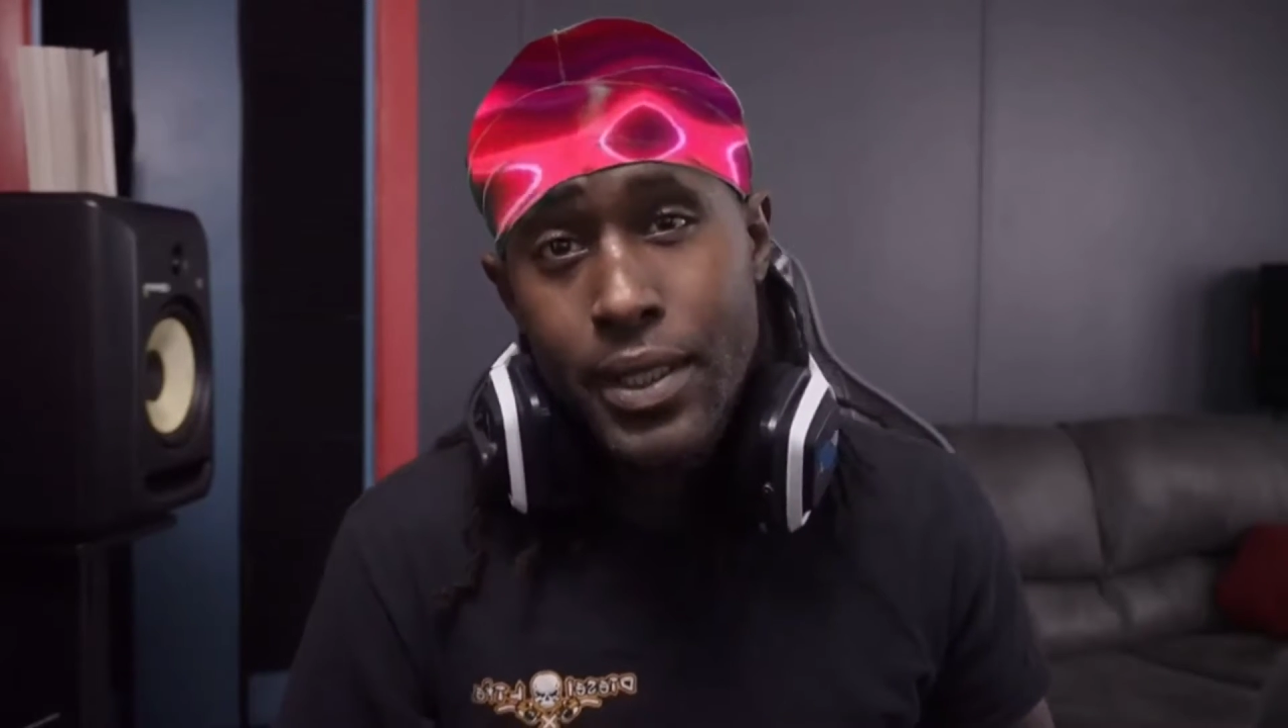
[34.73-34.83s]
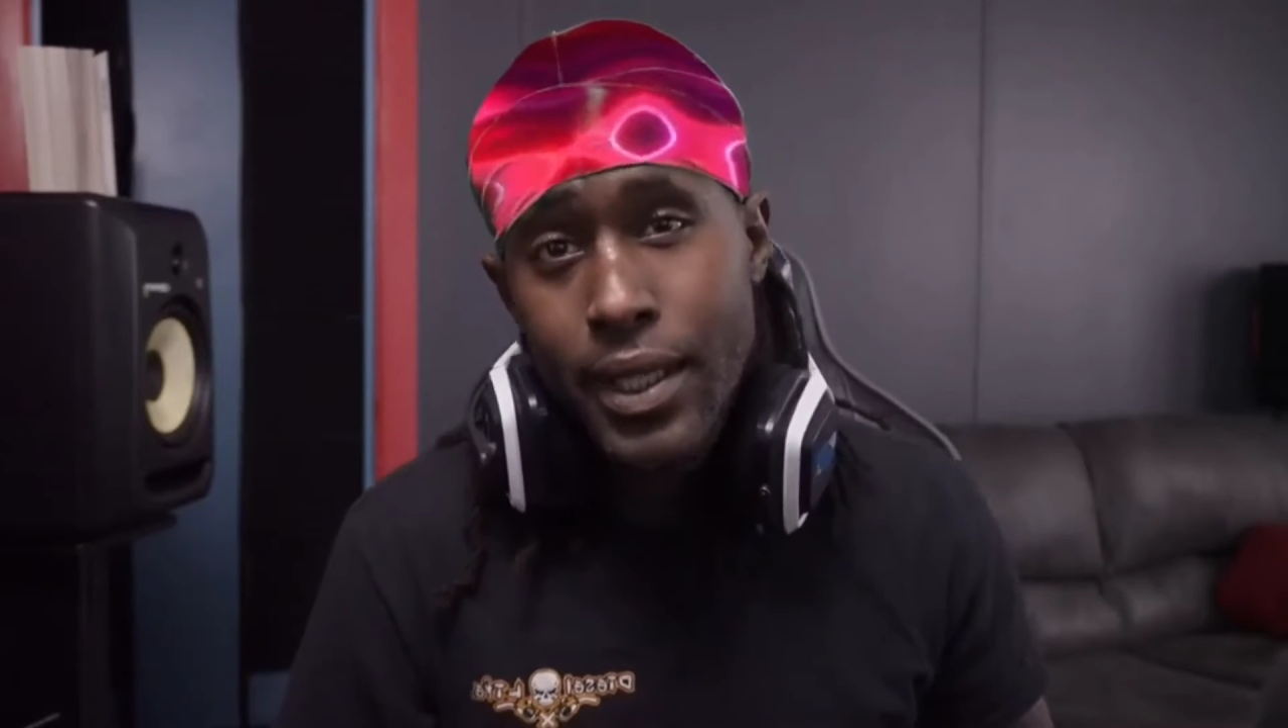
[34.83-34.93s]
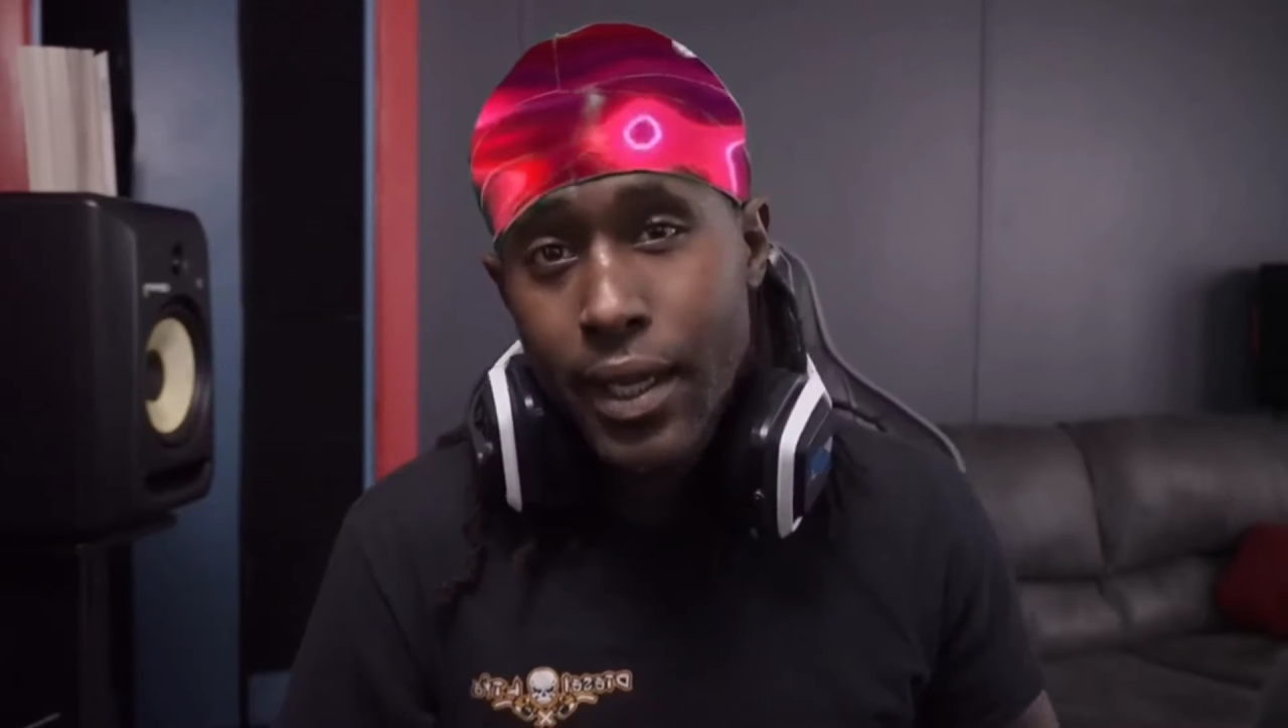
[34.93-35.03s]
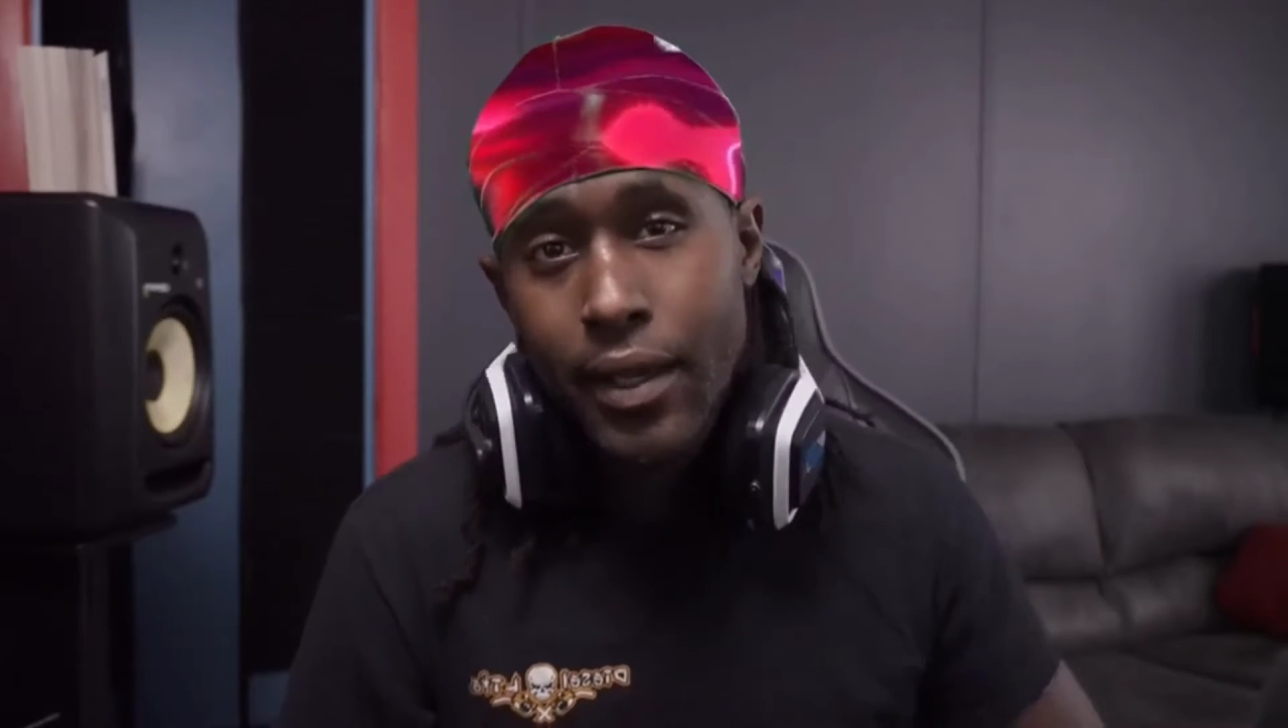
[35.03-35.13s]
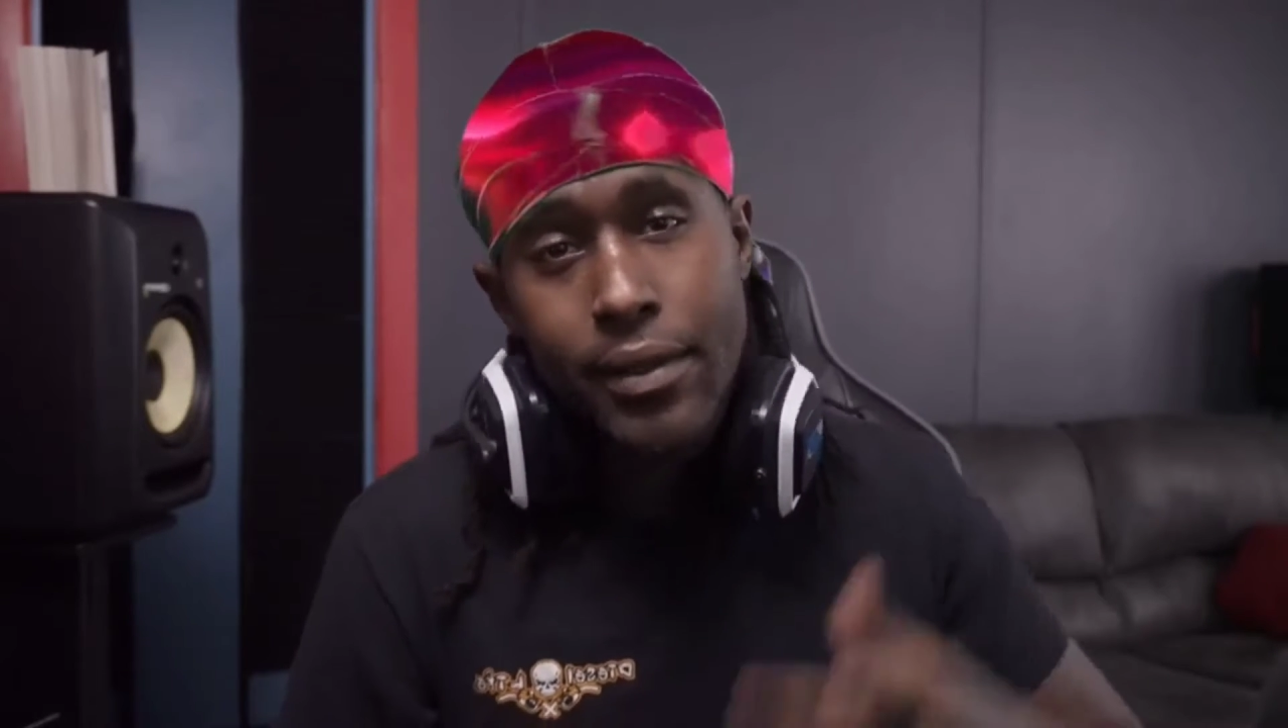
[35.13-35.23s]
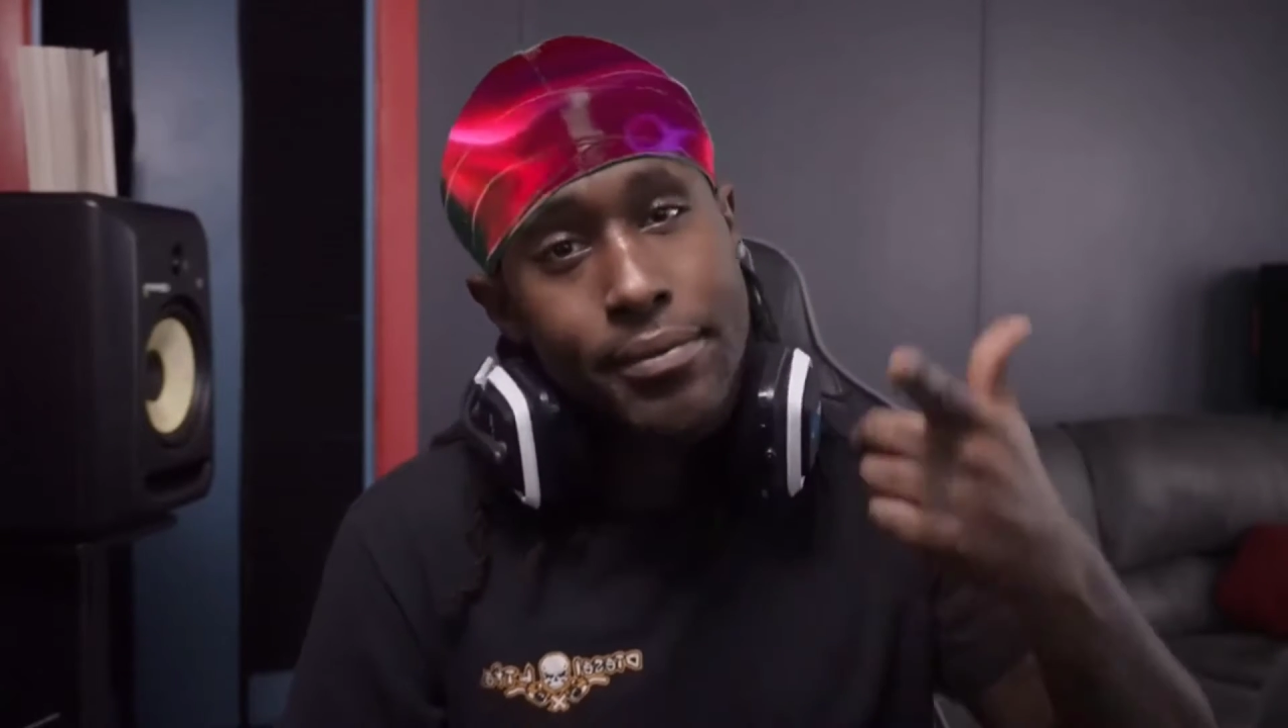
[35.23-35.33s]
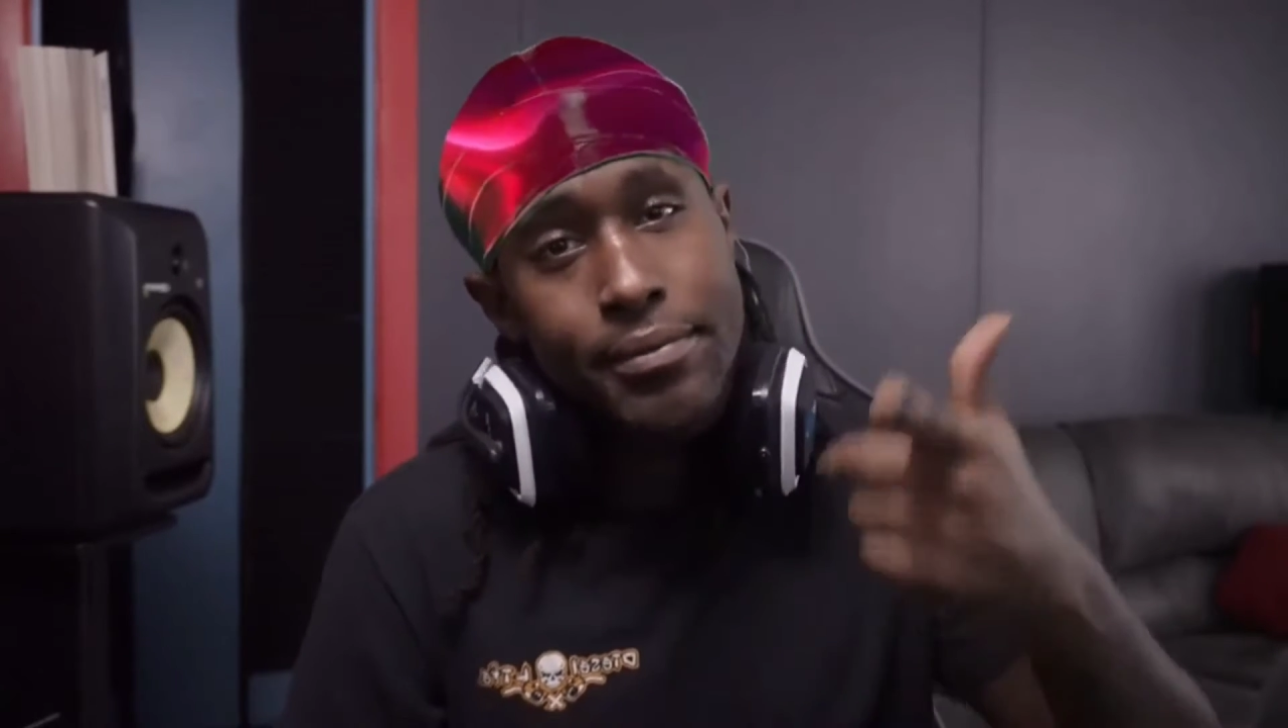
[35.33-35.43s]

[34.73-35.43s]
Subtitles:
said,